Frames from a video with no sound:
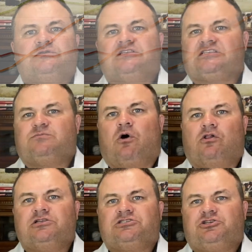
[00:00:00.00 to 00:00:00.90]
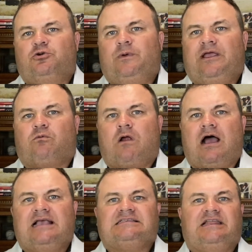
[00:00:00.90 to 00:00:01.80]
the smallest 2-week
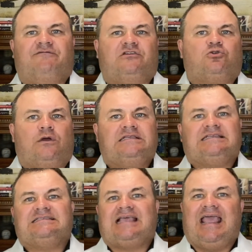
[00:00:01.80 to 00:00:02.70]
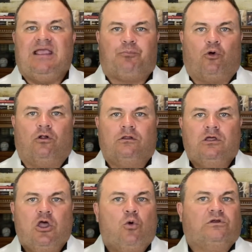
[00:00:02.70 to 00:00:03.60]
rise in inventory since April.
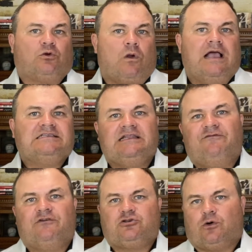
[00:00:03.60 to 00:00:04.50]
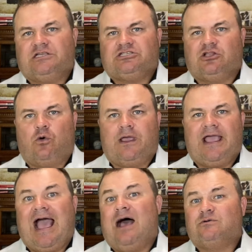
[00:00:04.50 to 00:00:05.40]
With the rise in inventory slowing,
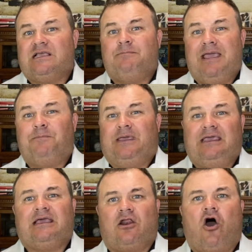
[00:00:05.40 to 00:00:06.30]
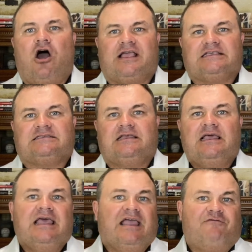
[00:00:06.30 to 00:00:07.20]
housing may peak in August.
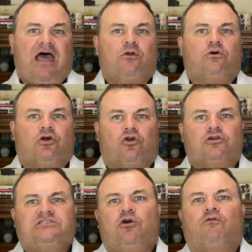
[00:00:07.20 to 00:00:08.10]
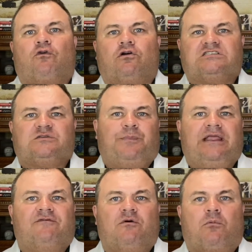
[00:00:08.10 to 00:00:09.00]
If that occurs, the overall speed
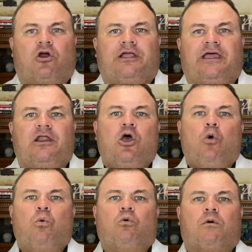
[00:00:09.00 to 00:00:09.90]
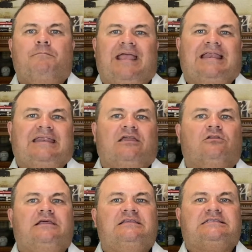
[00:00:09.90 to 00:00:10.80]
of the market will remain
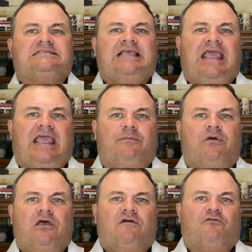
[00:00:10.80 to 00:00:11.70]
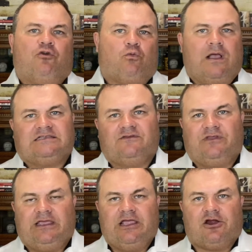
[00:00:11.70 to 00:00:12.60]
nearly the same for the rest of the
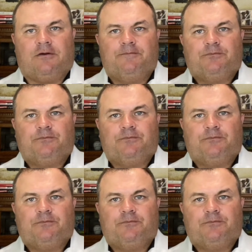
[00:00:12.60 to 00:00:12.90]
year.